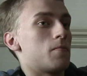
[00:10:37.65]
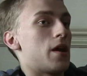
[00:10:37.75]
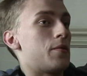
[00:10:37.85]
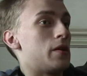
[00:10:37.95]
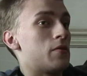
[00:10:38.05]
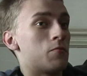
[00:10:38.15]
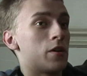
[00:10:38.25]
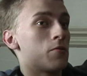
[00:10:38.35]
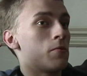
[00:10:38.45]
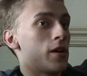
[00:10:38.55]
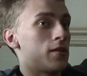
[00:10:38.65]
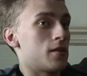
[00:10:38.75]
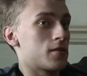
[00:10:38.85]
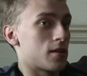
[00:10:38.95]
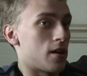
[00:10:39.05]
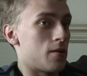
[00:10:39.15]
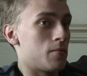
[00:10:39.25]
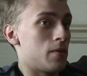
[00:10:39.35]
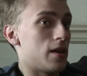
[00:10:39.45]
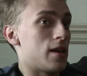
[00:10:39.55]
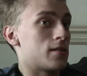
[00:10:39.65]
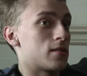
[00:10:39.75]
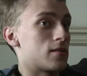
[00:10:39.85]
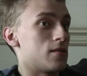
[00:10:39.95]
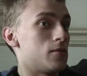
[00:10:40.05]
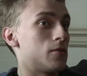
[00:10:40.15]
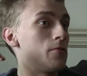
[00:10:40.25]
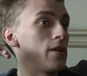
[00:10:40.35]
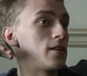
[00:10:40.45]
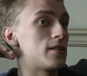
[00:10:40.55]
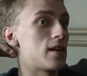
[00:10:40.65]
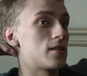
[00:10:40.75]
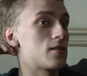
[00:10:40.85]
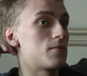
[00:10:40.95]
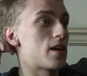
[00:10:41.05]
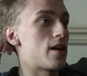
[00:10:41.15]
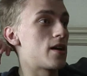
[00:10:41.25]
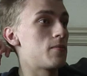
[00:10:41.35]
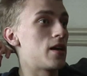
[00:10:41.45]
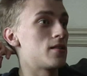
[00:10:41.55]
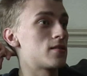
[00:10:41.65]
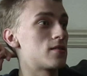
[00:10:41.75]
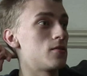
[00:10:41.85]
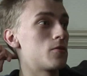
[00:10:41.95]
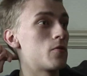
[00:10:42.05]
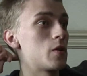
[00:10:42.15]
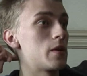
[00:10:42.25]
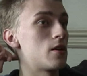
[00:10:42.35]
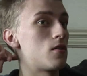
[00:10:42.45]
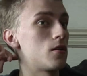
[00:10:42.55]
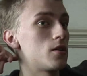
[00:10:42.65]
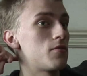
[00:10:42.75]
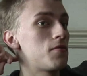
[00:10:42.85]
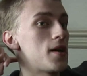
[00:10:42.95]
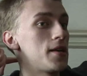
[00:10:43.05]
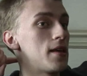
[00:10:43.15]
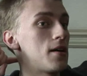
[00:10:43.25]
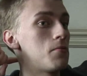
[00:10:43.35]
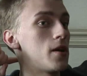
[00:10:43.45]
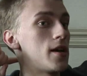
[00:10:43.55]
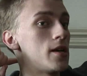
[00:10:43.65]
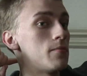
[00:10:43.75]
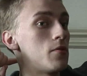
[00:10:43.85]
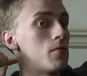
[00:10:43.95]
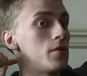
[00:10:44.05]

And even when your way does come, it's still going to take some time, and it's still going to be hard to find that way. But